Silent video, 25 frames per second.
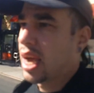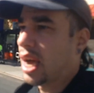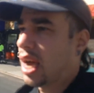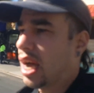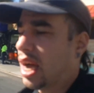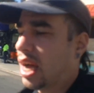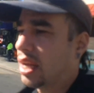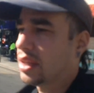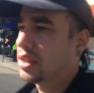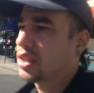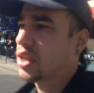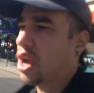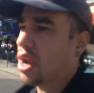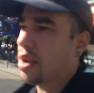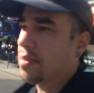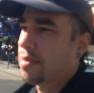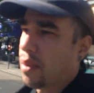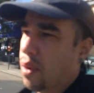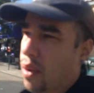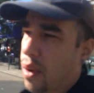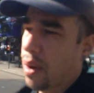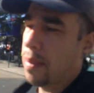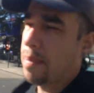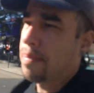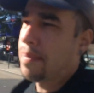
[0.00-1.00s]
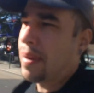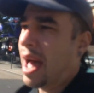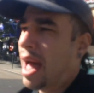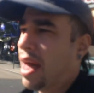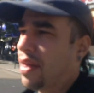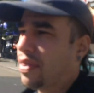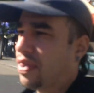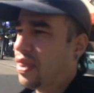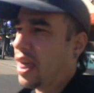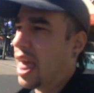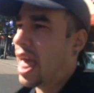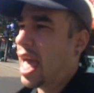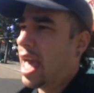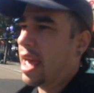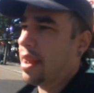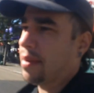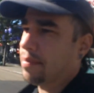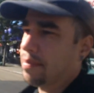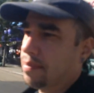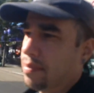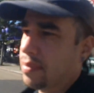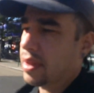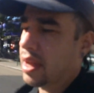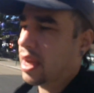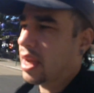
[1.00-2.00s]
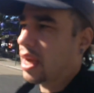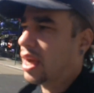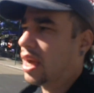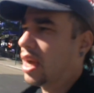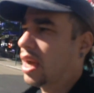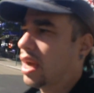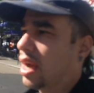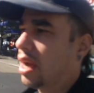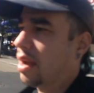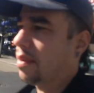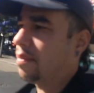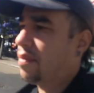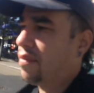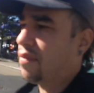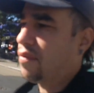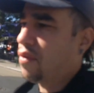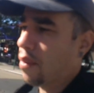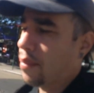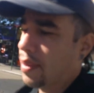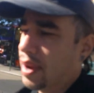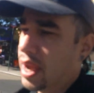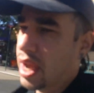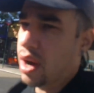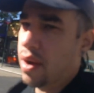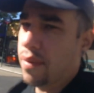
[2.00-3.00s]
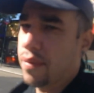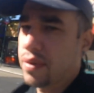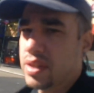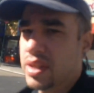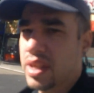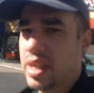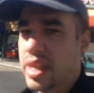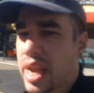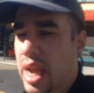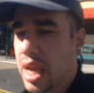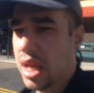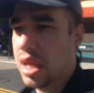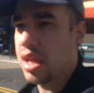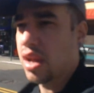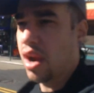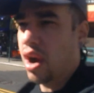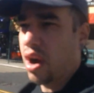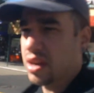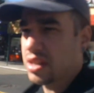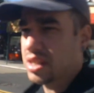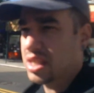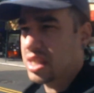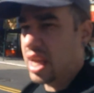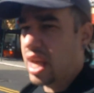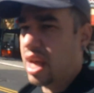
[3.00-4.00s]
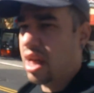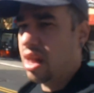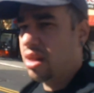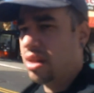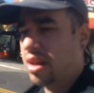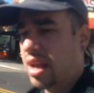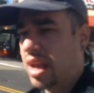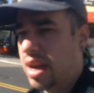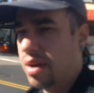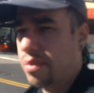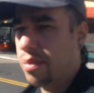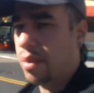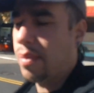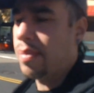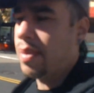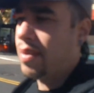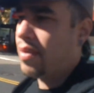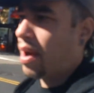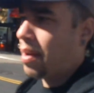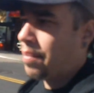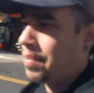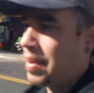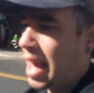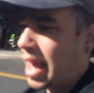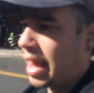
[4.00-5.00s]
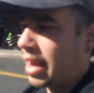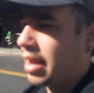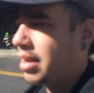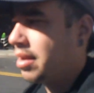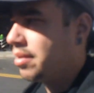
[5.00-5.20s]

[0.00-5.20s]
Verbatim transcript: I'll talk more about that uh, before we get over to the next yard sale, and we'll be right back.